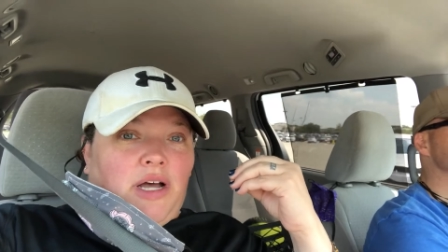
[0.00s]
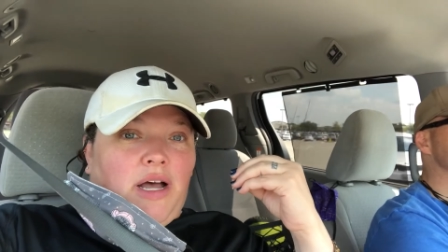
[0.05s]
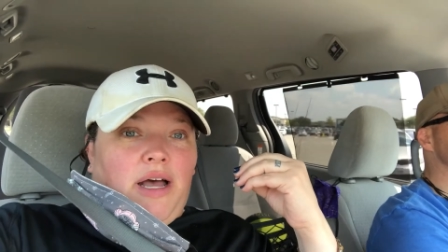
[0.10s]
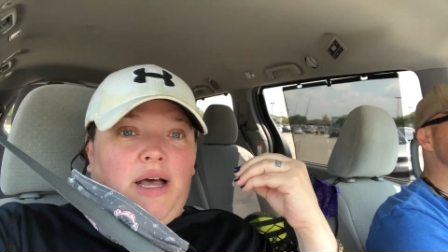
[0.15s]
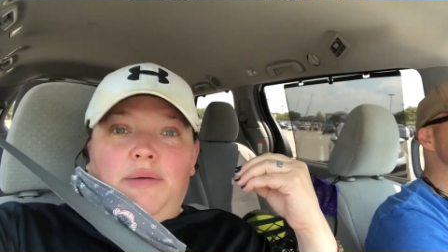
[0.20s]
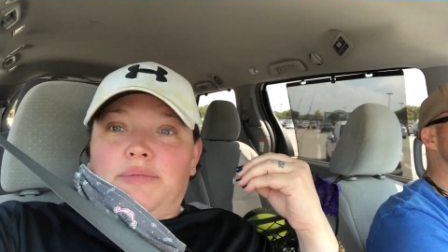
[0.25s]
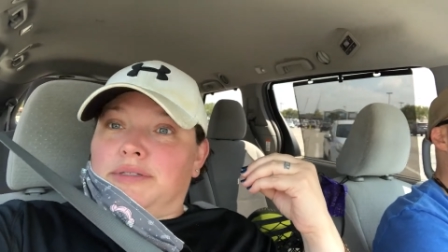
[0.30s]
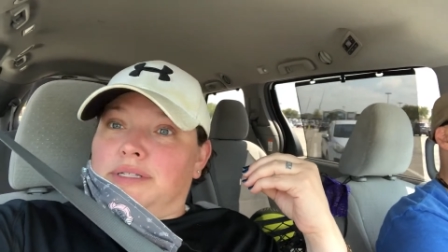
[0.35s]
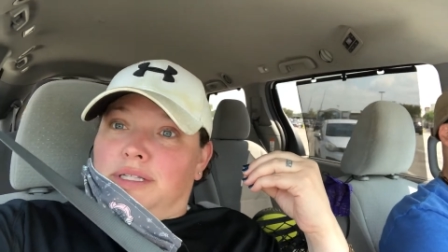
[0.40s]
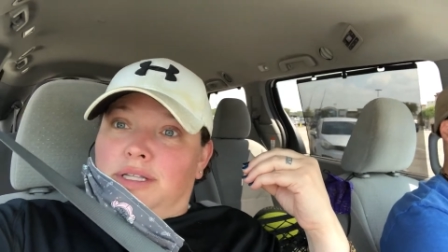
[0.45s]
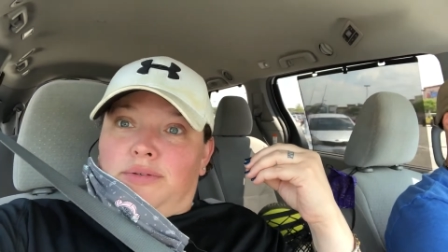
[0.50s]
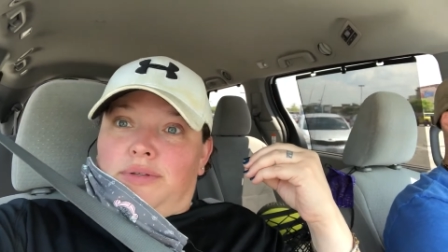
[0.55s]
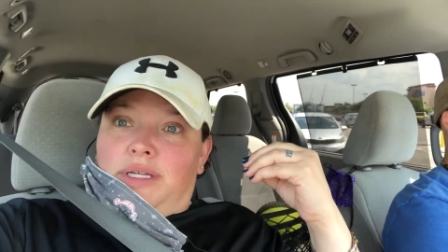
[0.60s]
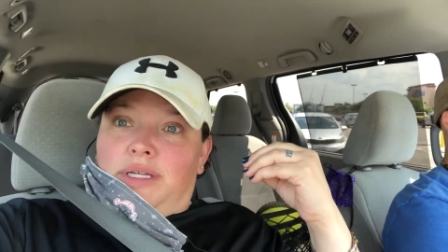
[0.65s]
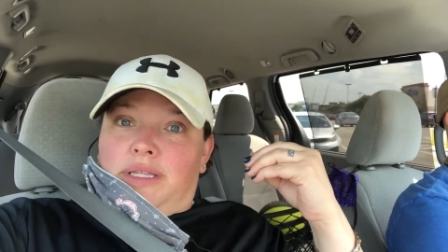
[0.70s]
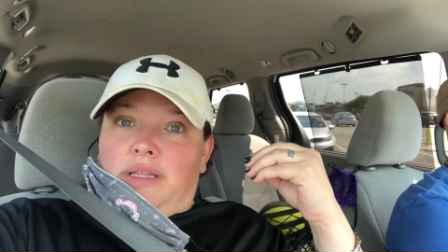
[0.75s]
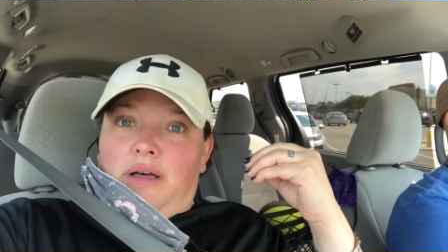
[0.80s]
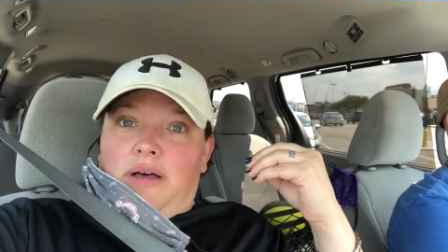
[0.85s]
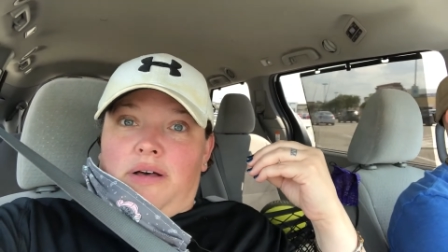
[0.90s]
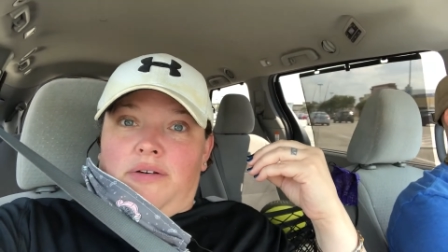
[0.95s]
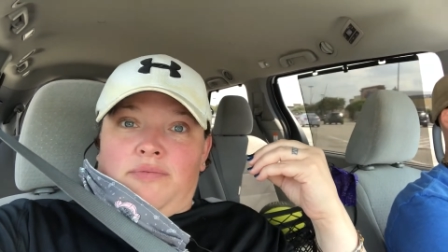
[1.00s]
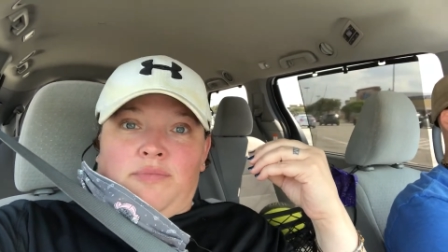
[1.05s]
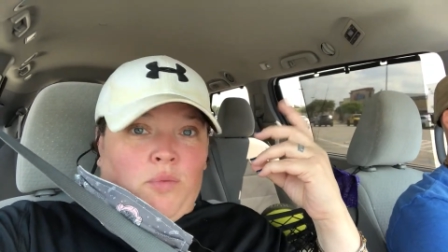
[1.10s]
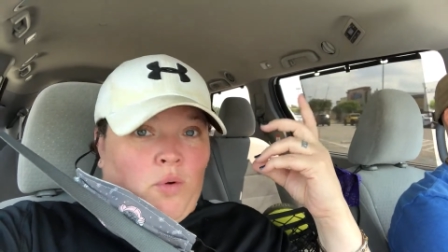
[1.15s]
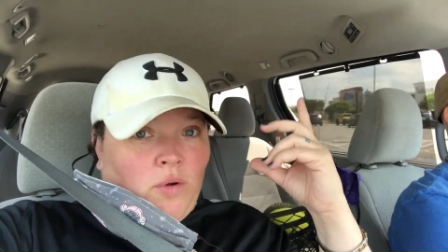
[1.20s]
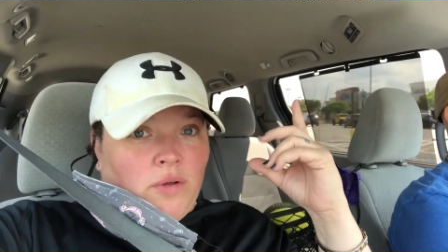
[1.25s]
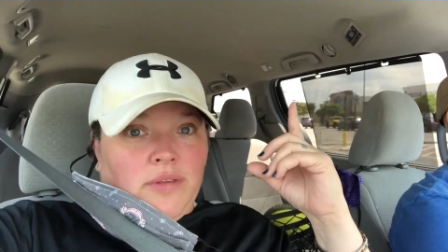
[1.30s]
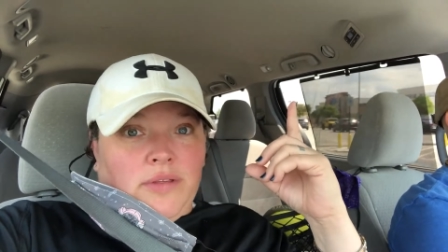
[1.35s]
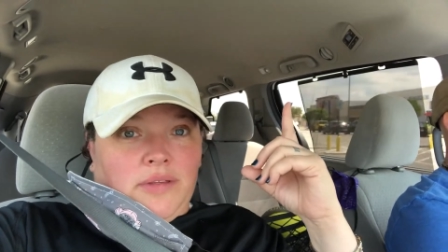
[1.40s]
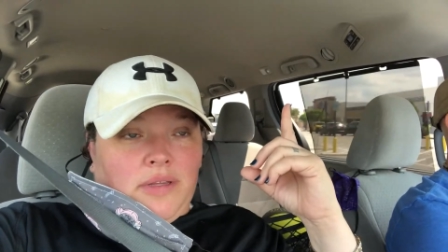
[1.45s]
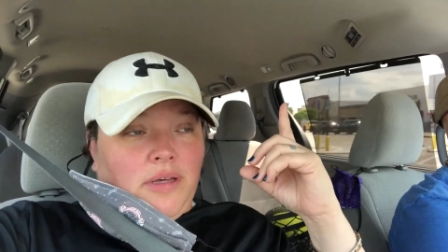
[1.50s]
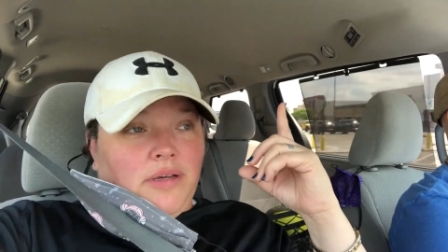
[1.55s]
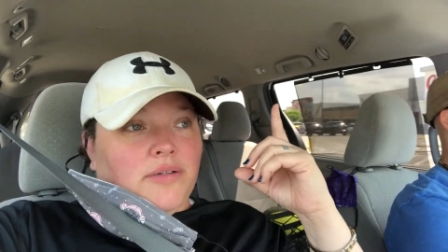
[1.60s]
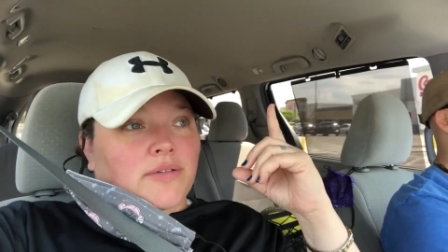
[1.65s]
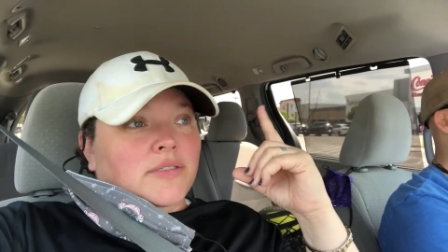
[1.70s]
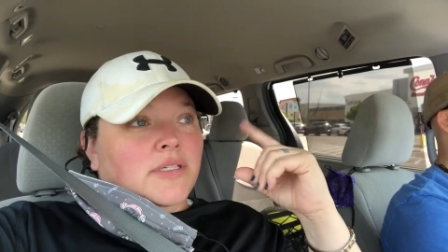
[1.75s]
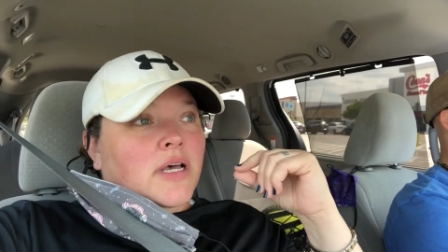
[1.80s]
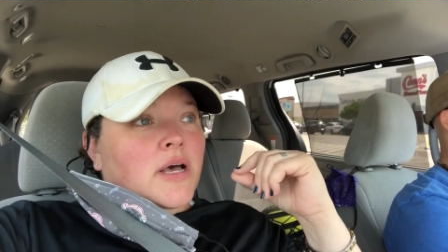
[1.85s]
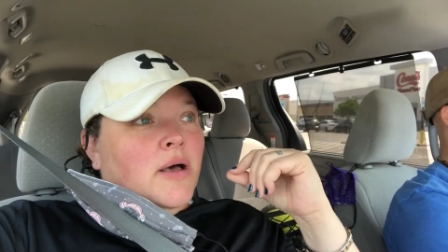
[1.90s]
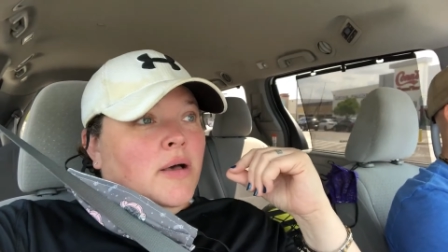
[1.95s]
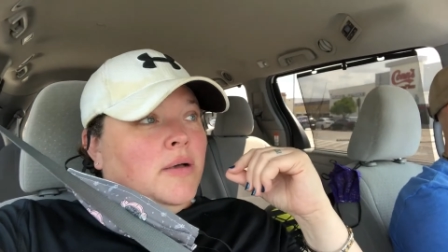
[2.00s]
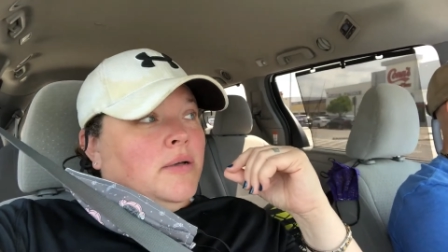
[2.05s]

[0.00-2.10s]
I absolutely love more than Lowe's.